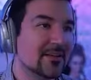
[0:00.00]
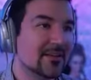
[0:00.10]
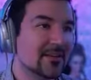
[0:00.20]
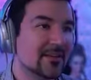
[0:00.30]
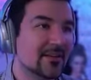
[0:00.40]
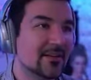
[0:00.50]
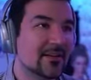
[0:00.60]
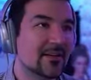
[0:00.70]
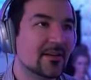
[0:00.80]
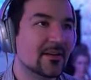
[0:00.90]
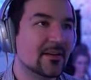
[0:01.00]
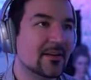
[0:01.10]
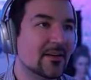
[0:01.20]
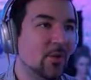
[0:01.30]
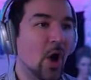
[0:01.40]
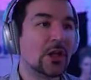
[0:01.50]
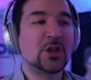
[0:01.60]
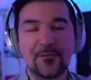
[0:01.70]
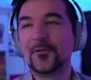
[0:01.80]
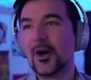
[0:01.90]
Honestly, this is my least favorite. What
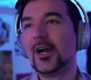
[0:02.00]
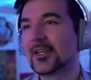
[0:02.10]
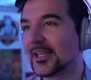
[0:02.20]
the fuck?